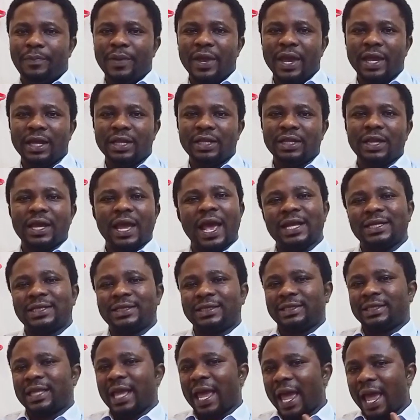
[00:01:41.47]
The pain
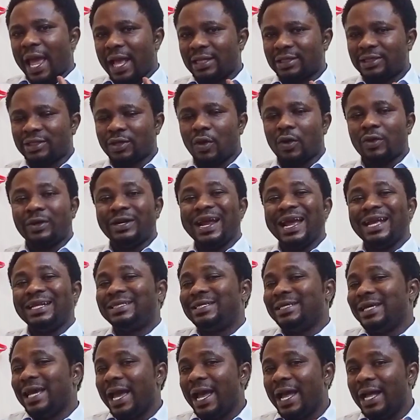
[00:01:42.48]
extends or
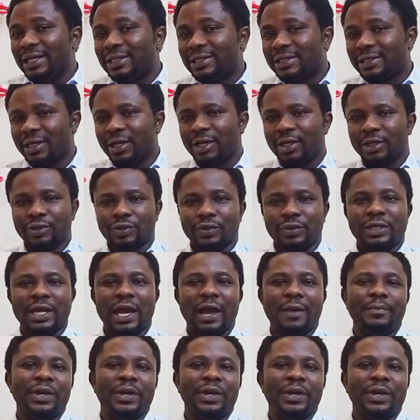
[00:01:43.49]
radiates to their